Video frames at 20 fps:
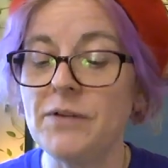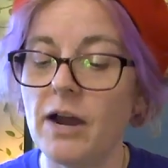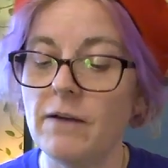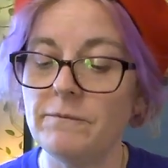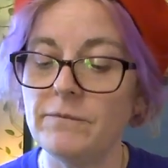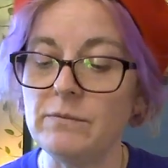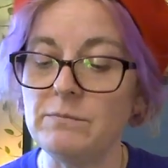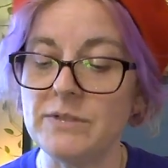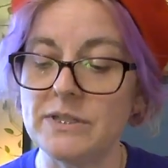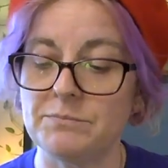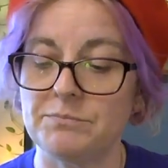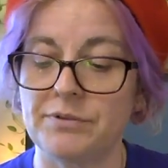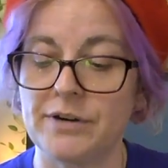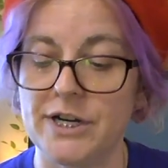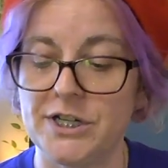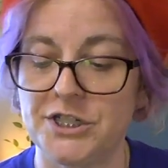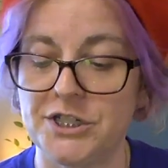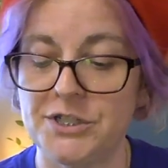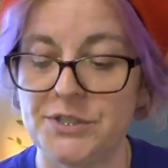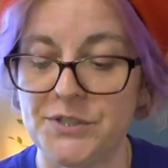we've gone from
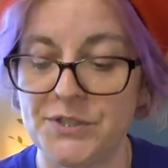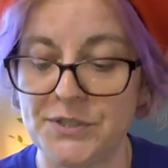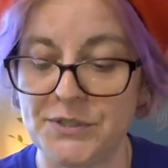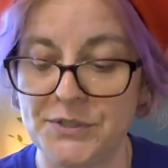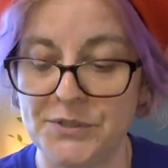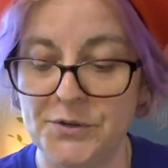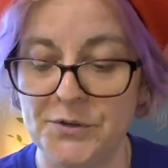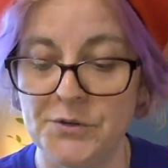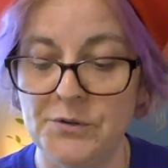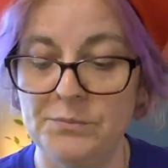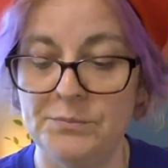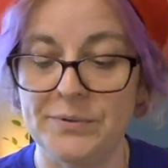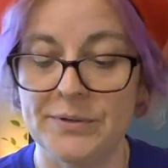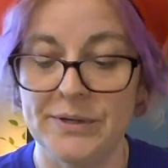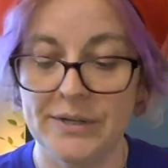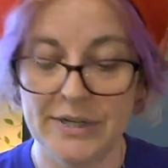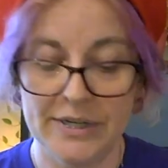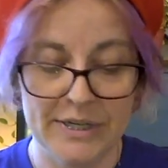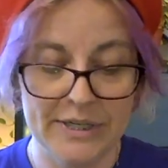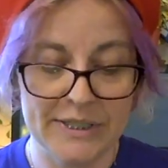depression soup
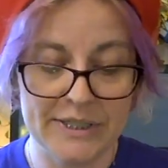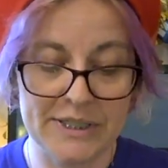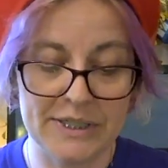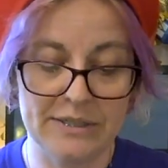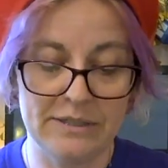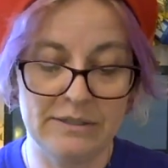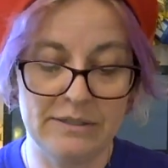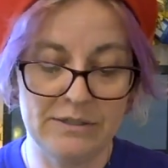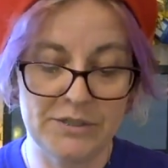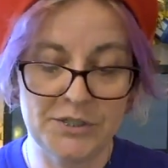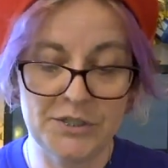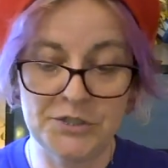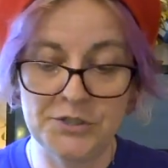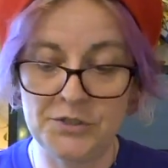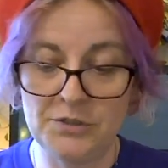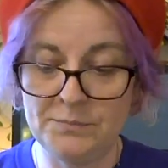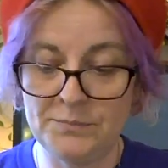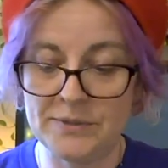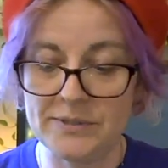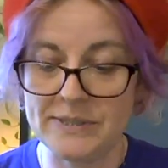to
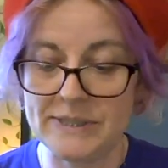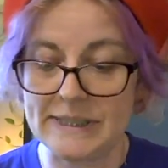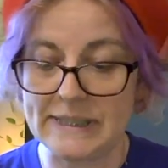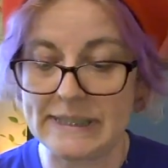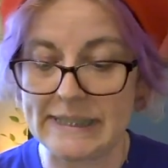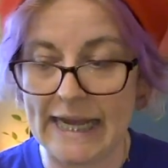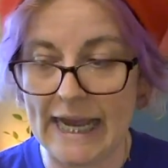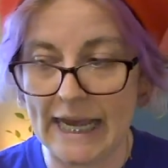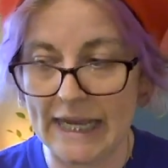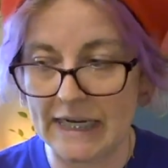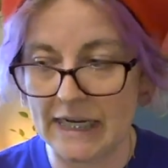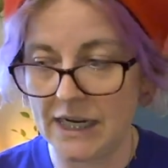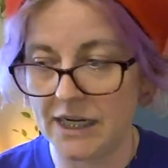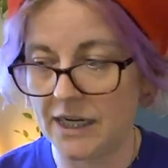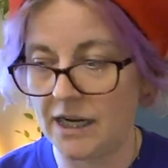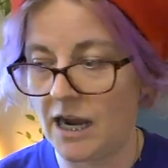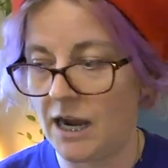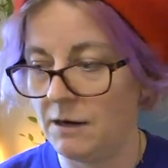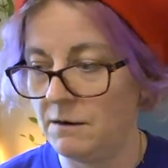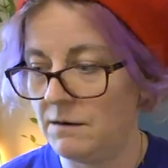super
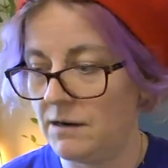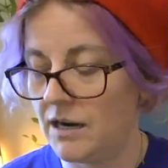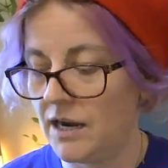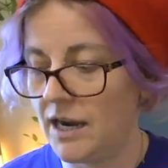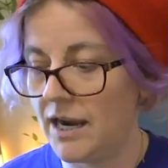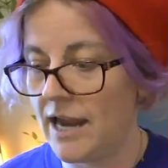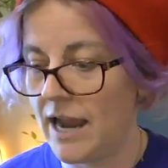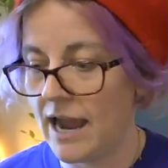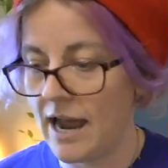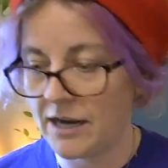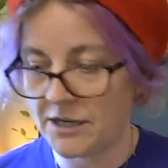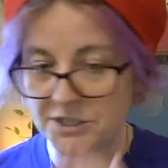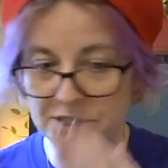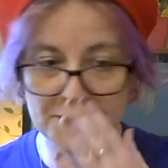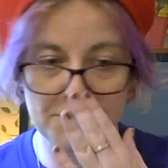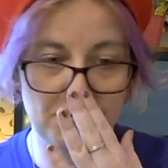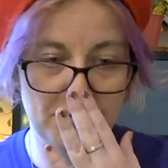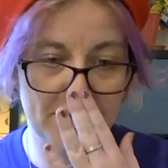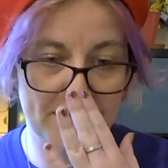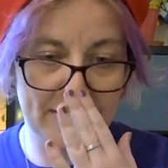static i i
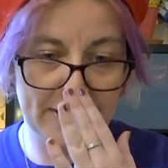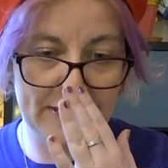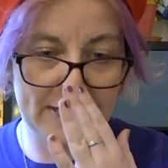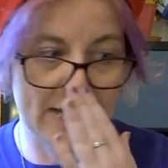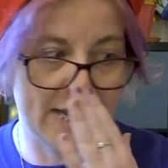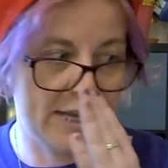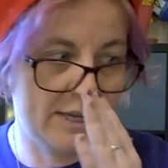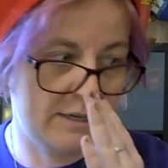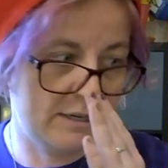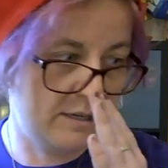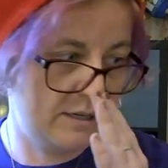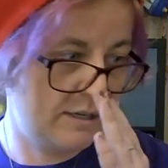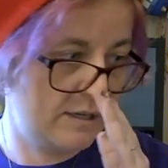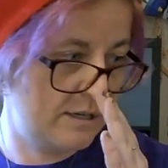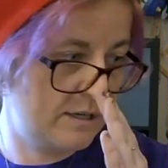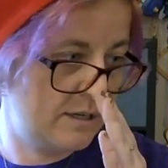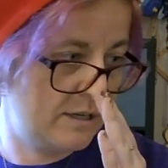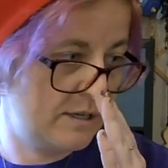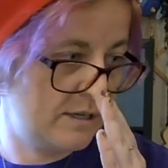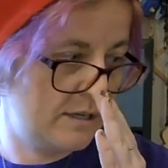actually want to get
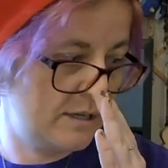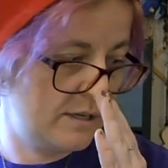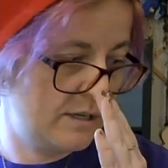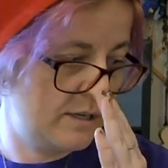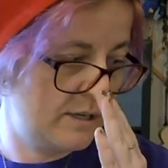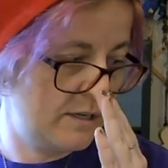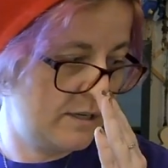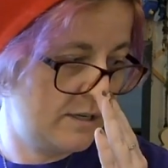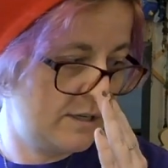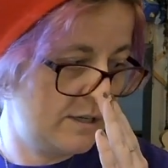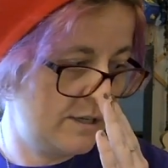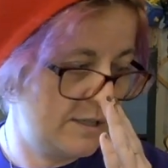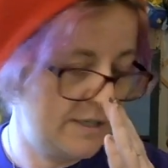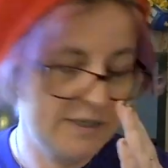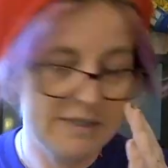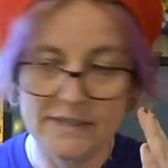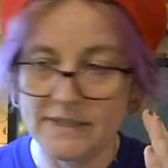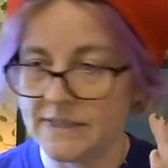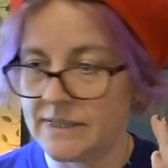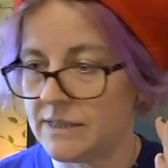
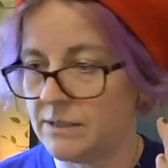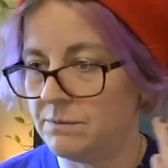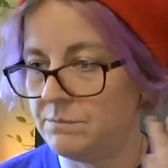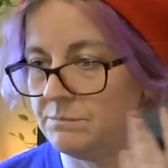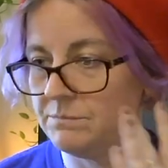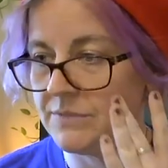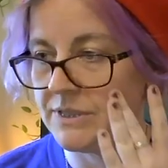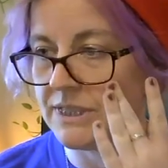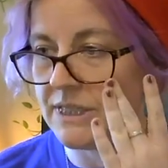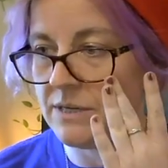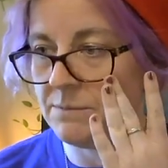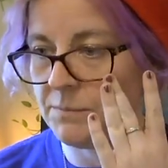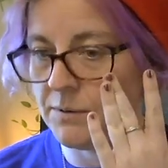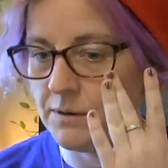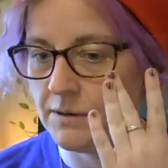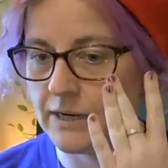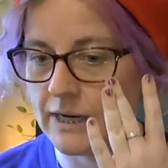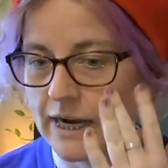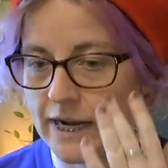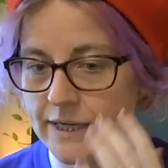some
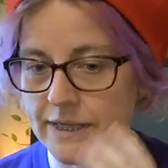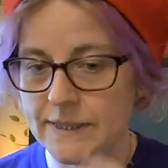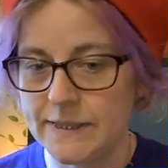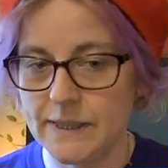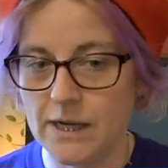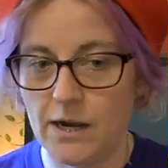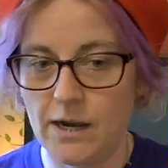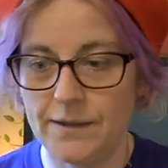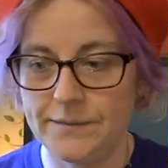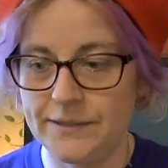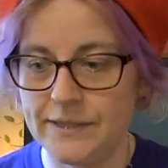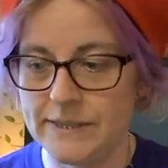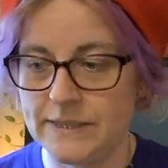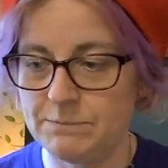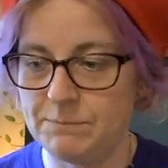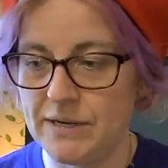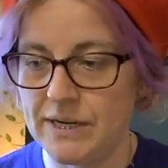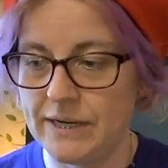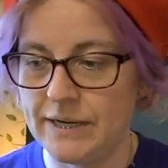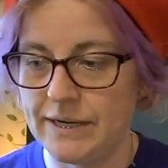deeper guidance on this
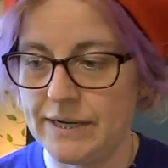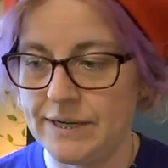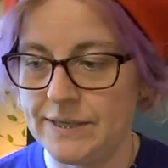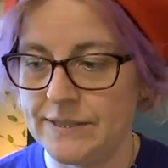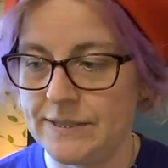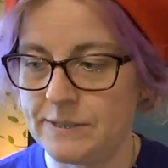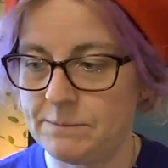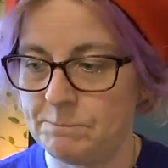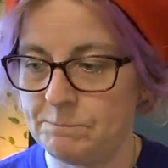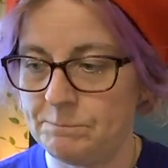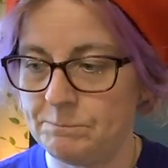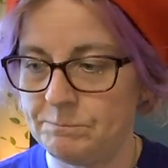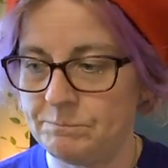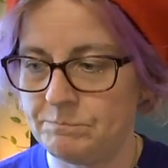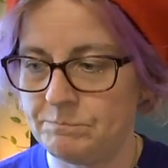because